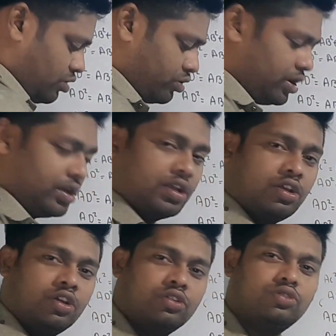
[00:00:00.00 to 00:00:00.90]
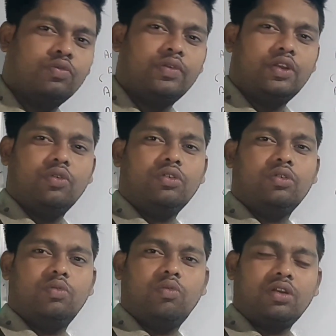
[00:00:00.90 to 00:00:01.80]
Okay, so we don't know
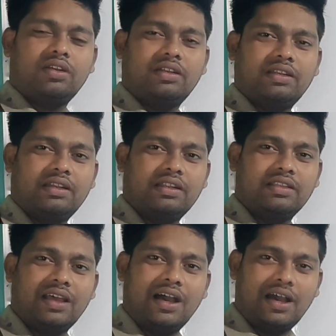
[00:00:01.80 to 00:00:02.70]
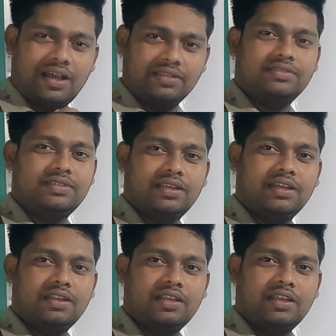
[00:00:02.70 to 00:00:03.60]
what the answer